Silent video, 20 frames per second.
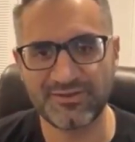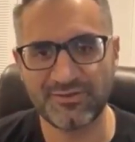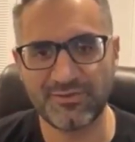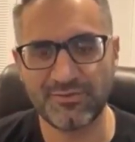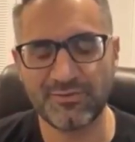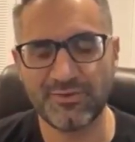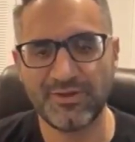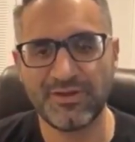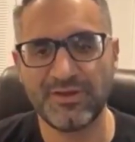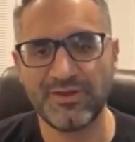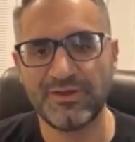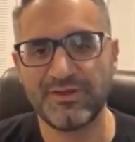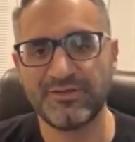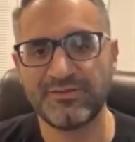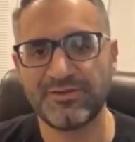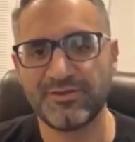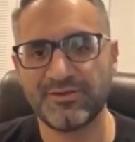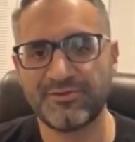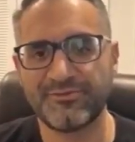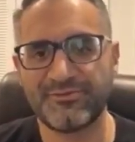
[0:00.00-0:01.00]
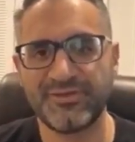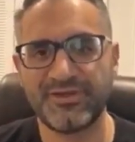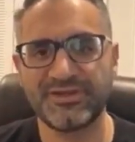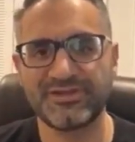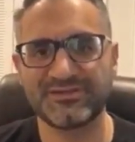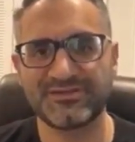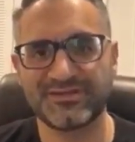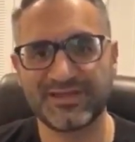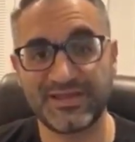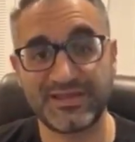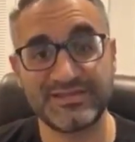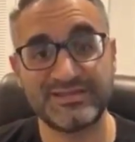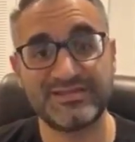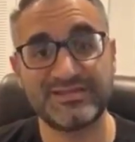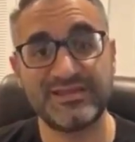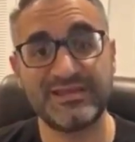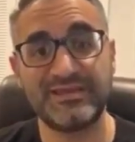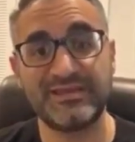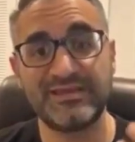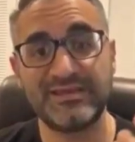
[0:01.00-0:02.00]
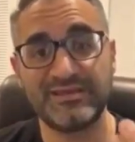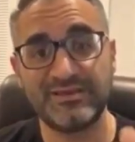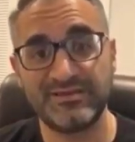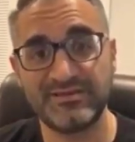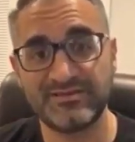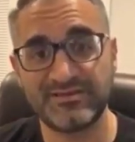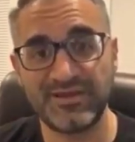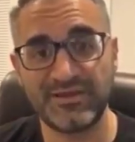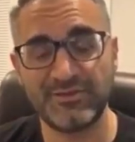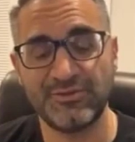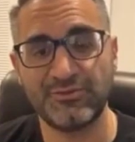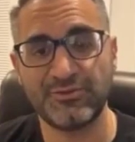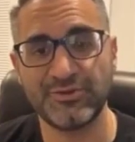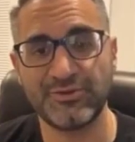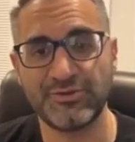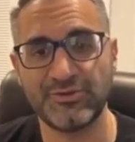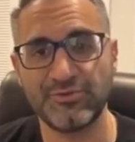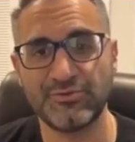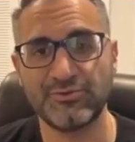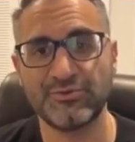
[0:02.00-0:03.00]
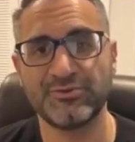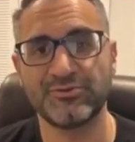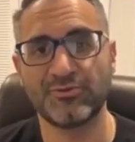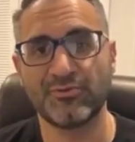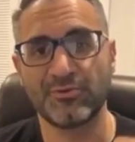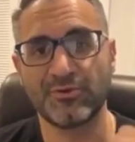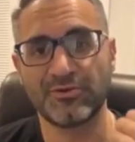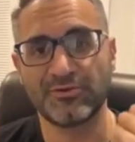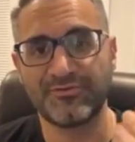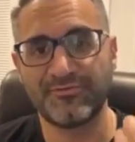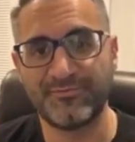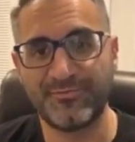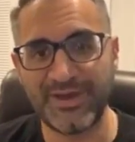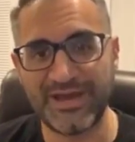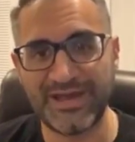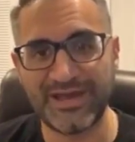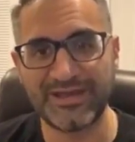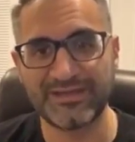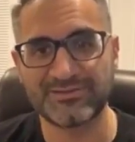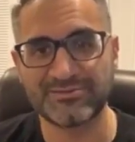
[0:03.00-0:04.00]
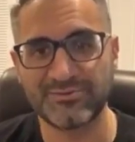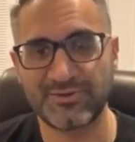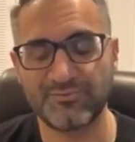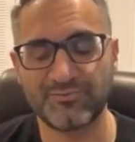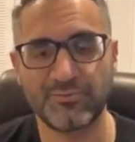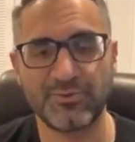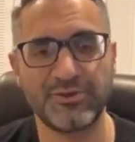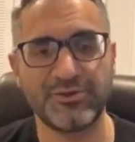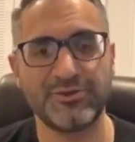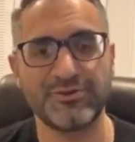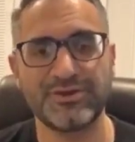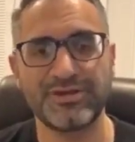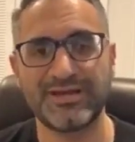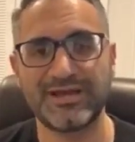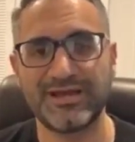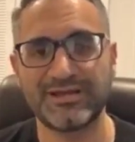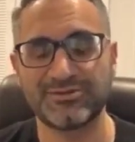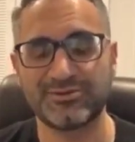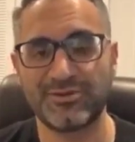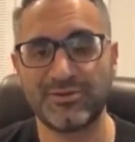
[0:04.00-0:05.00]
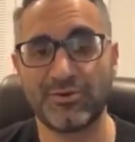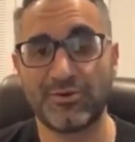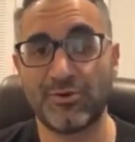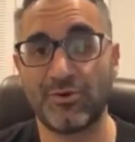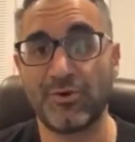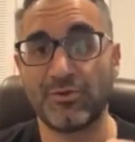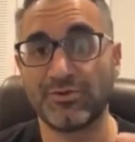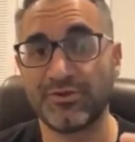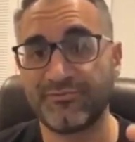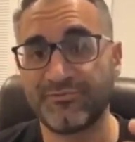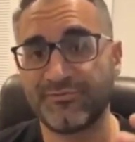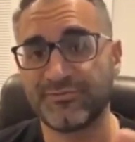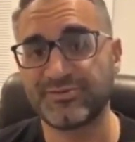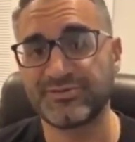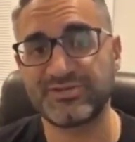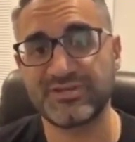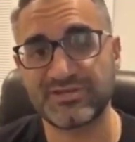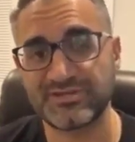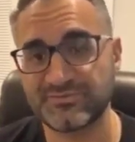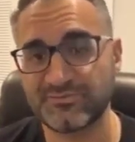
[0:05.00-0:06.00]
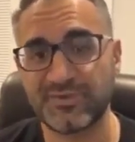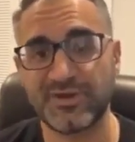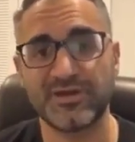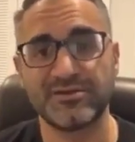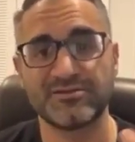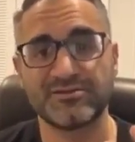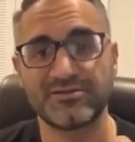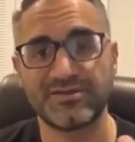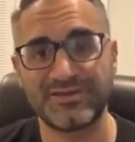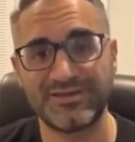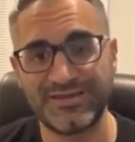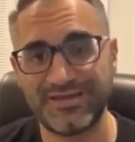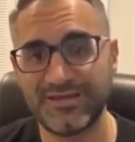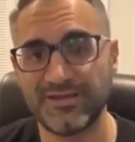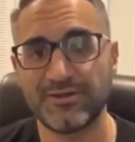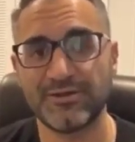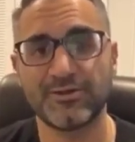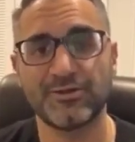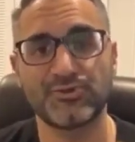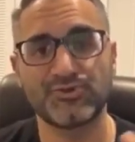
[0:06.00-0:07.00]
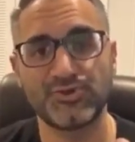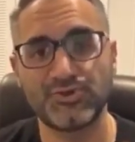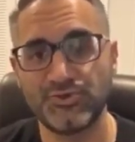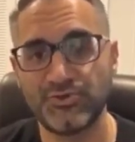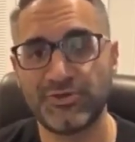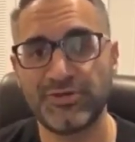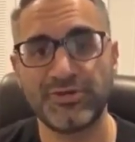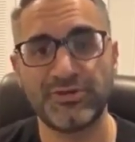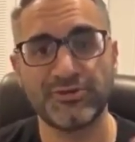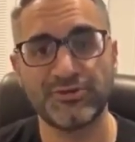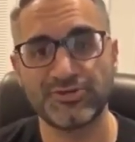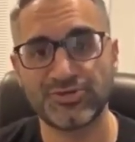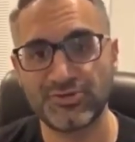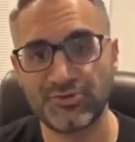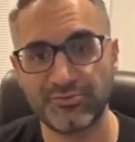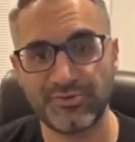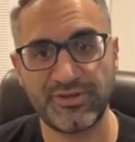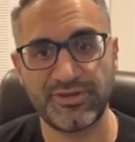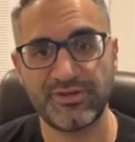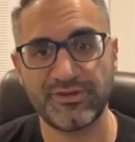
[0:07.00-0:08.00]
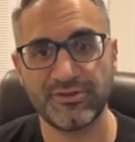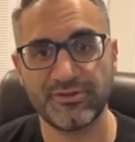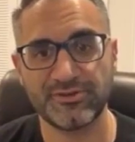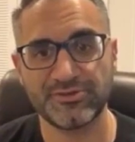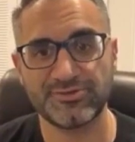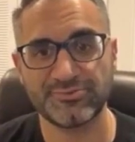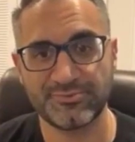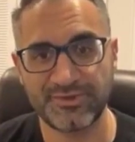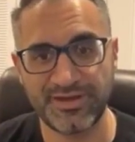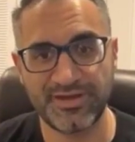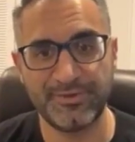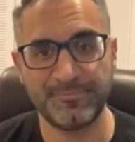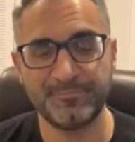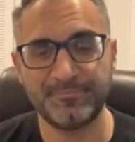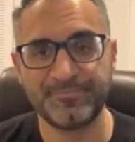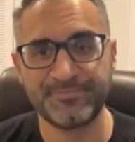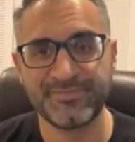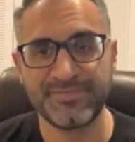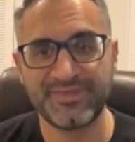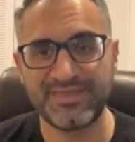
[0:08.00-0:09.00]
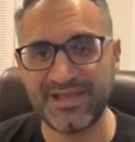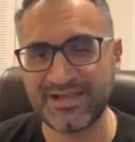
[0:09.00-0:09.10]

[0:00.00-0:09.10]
So there are things like CDs that you can do in the world of banks, right, where you can actually hold it for 6 months, a year, 2 years, 3 years, right?